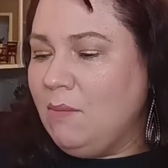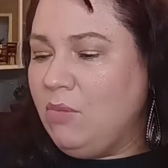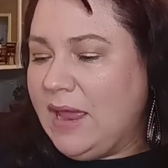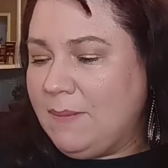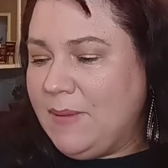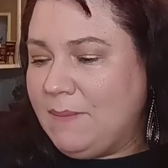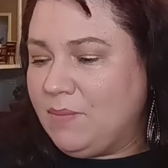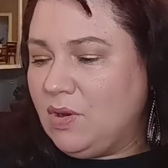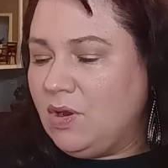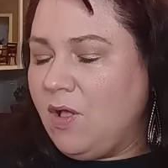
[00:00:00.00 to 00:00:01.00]
black
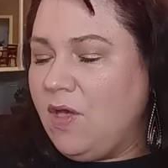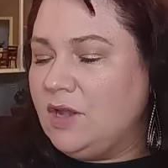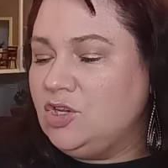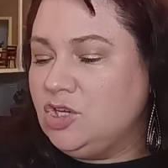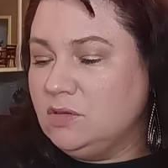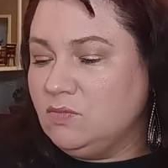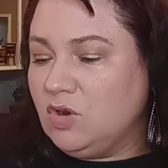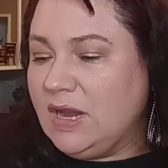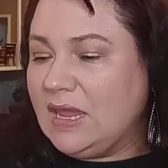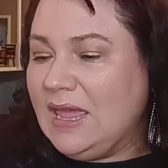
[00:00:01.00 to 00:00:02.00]
pepper,
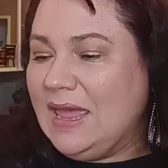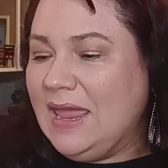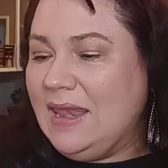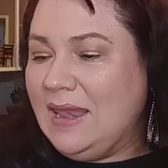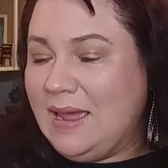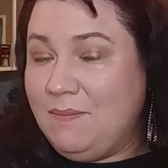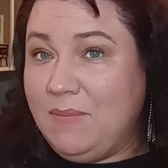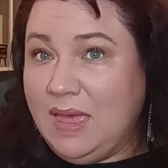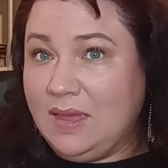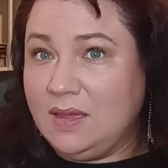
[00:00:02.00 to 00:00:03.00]
turmeric, and
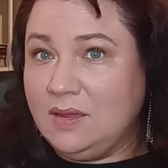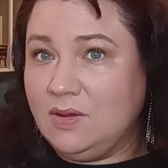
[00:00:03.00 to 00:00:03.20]
nutmeg.